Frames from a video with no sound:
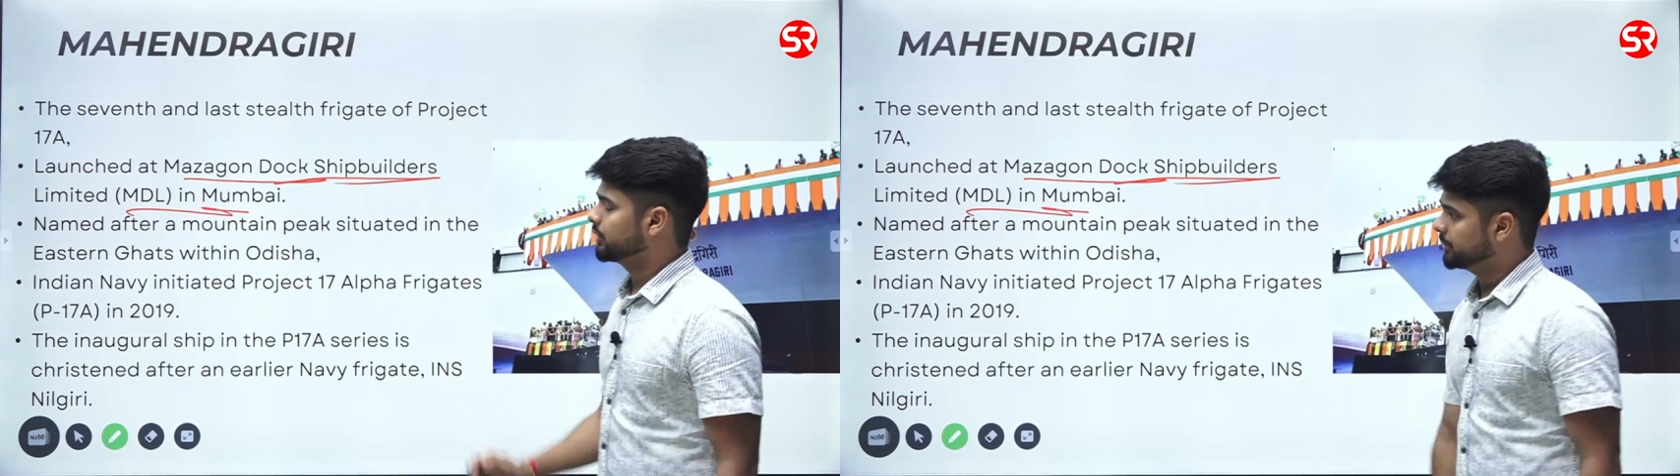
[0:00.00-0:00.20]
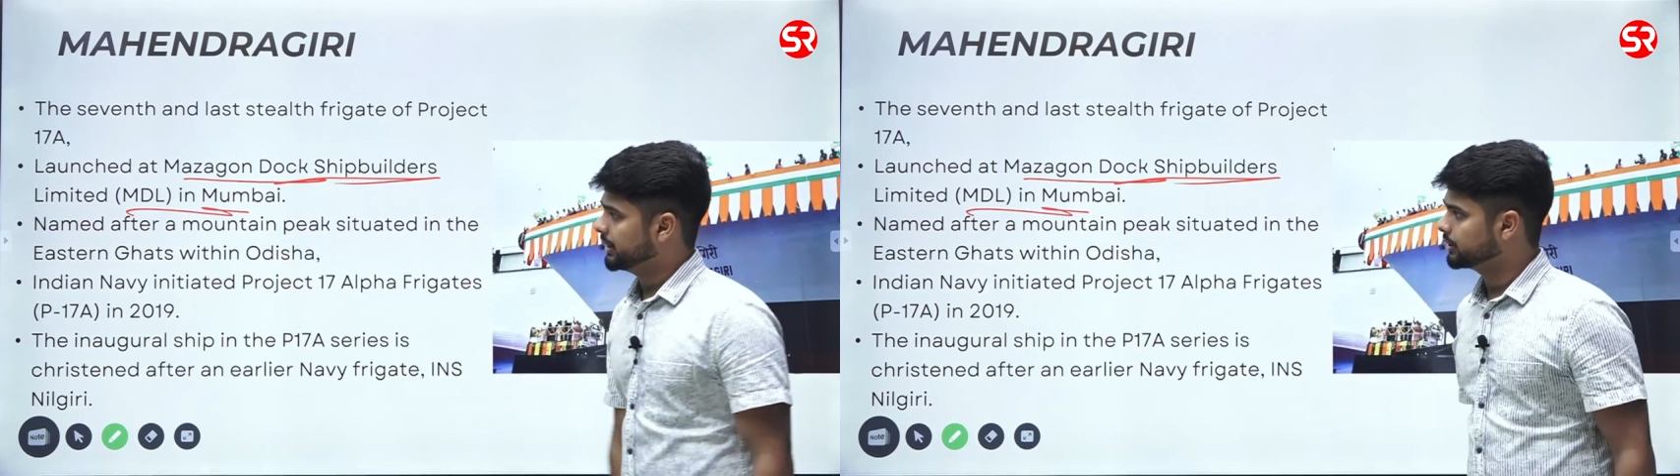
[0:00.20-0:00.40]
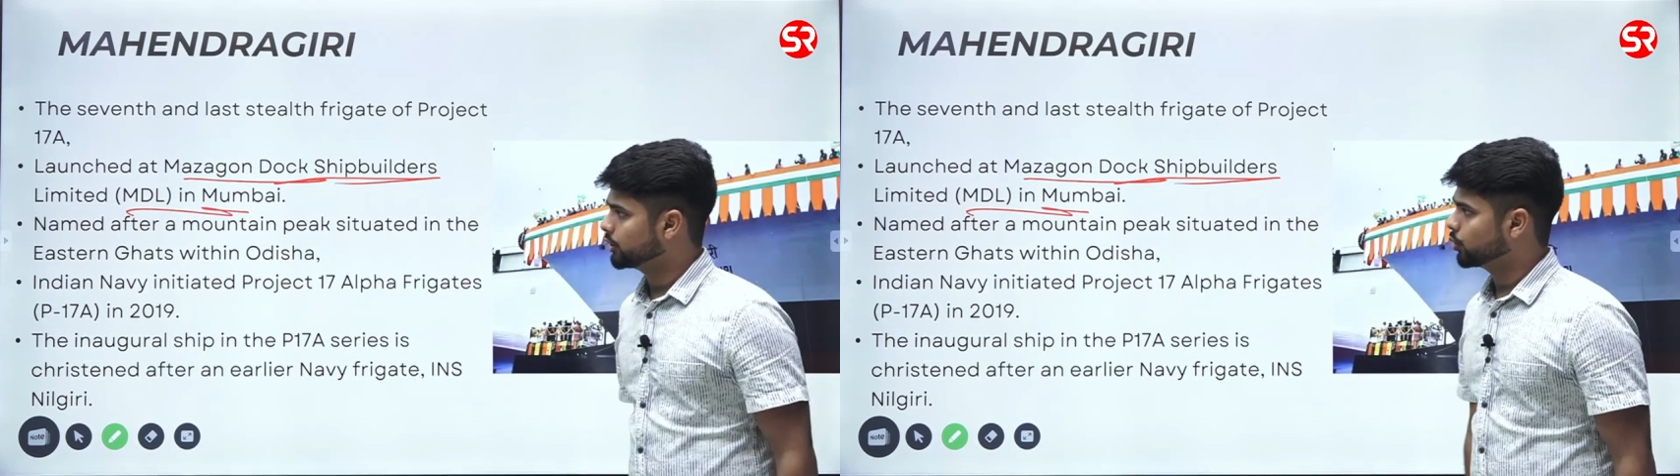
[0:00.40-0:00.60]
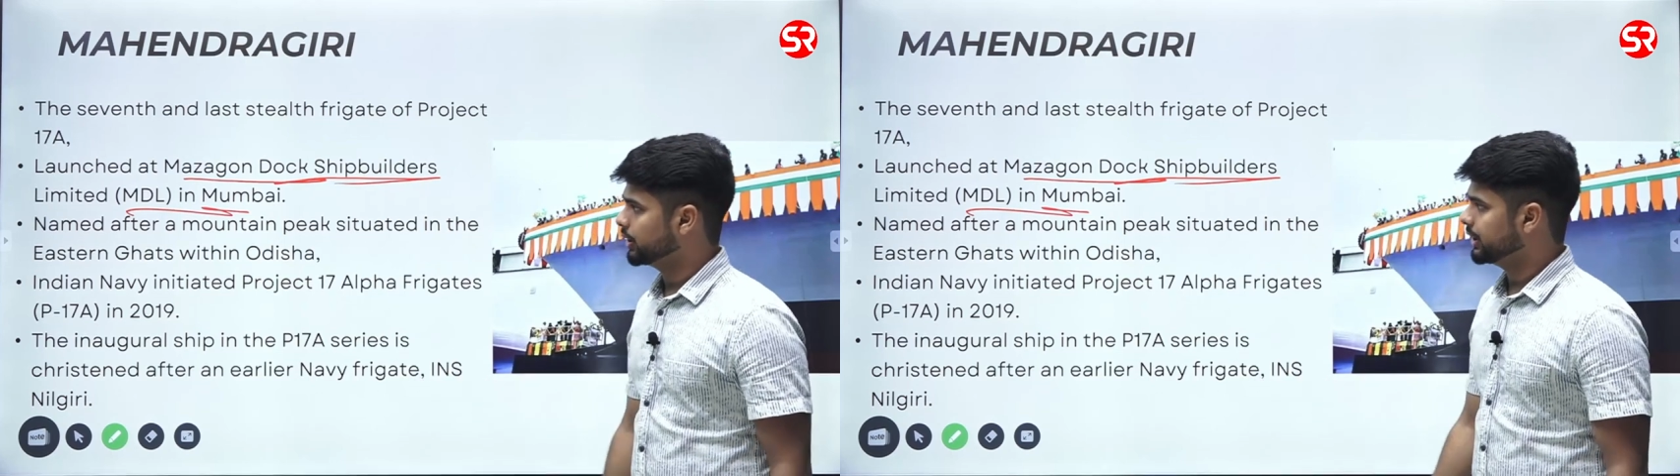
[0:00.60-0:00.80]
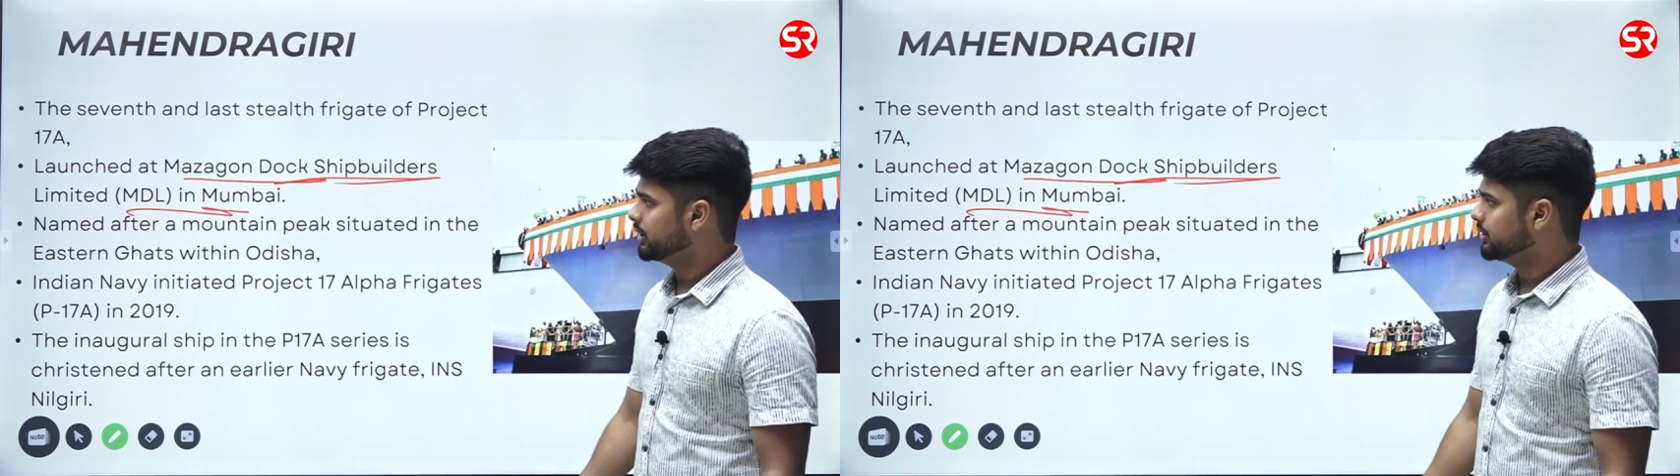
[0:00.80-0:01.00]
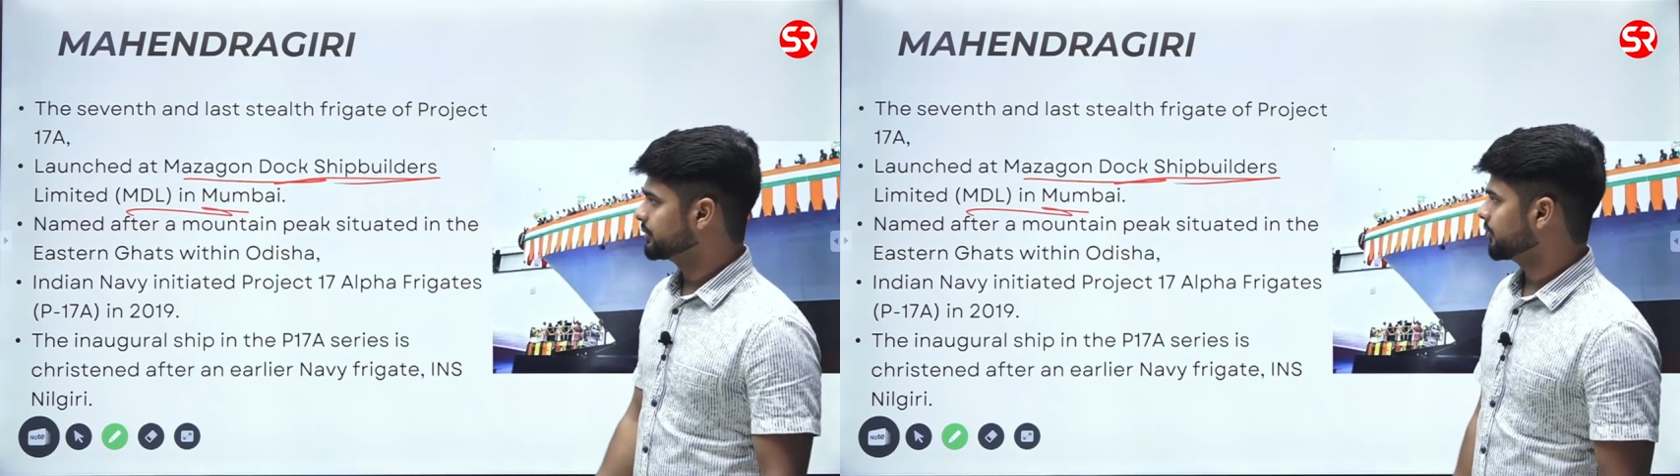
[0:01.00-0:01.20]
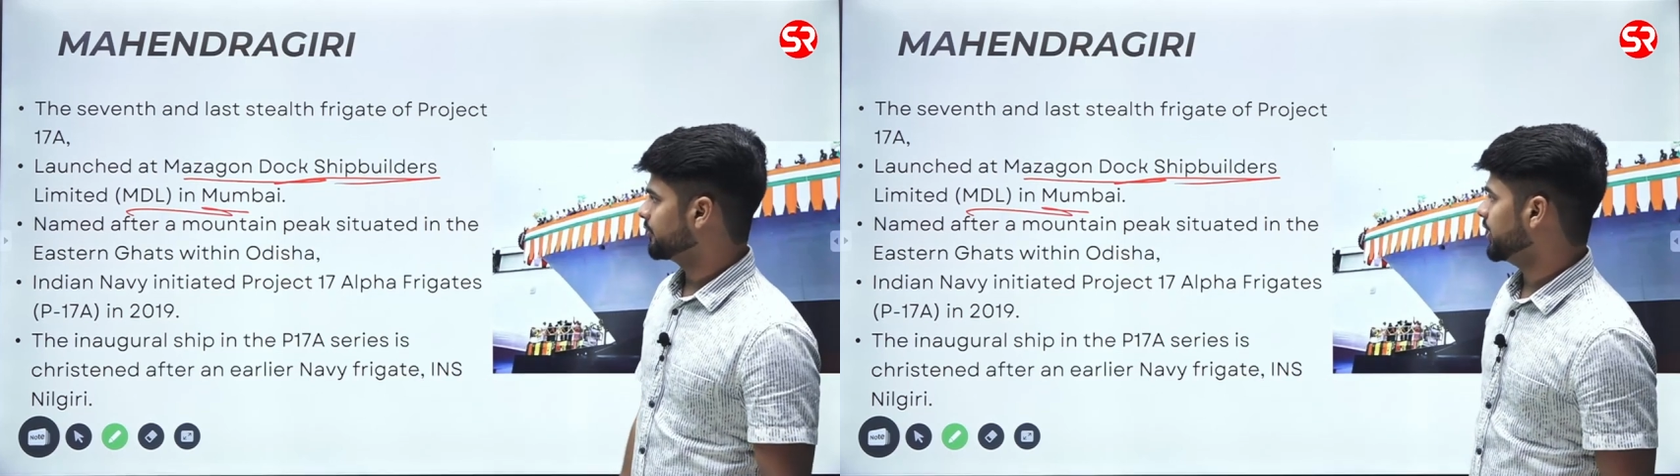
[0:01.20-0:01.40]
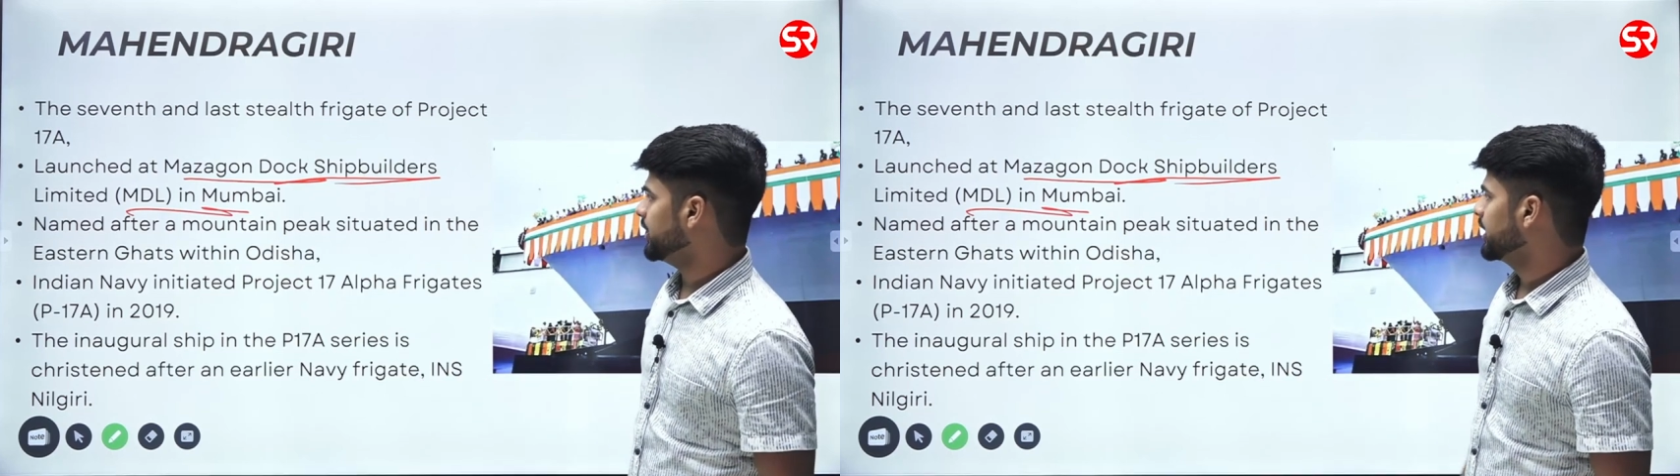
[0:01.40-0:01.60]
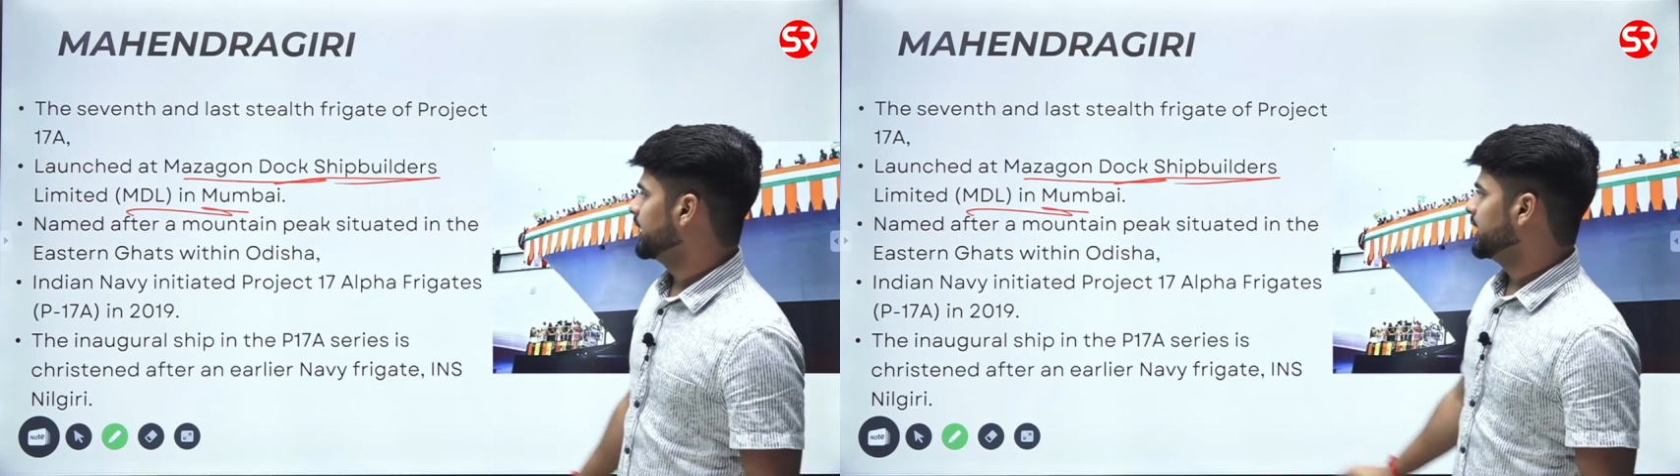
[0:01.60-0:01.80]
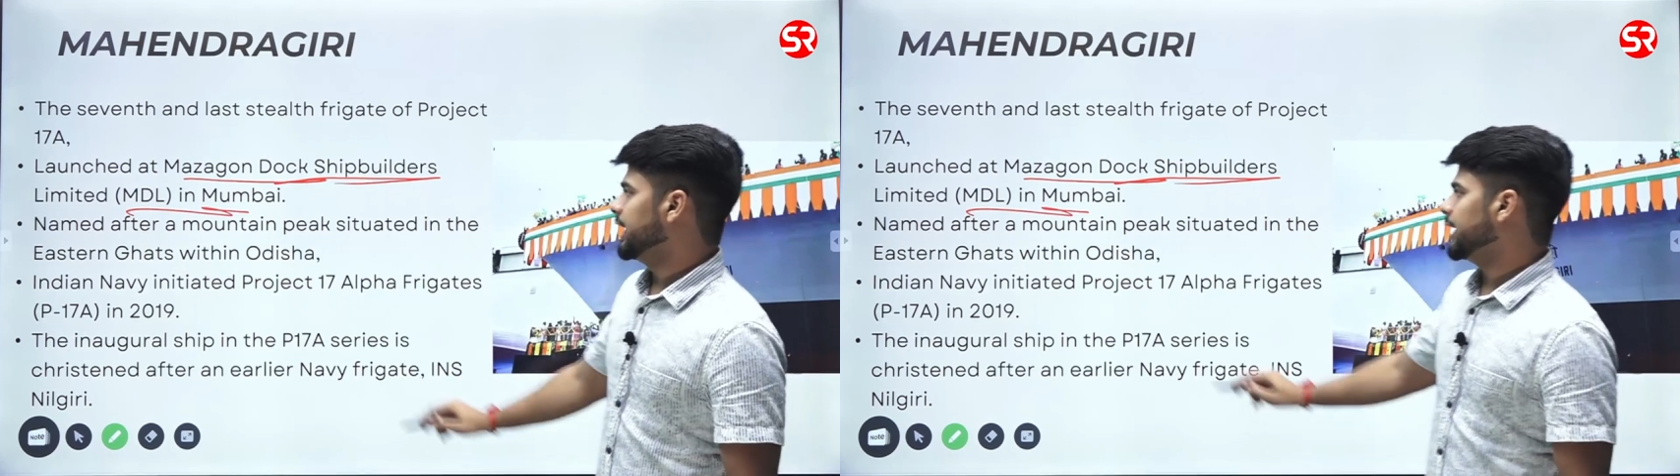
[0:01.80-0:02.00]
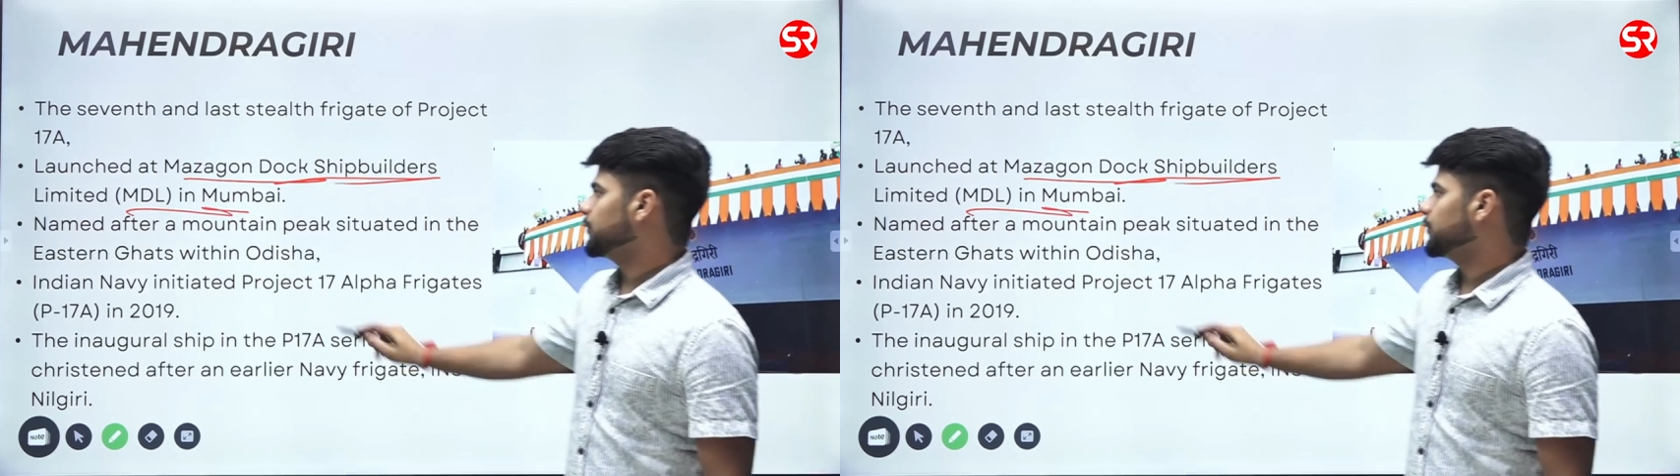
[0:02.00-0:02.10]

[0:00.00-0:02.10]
played the role here. Fine. It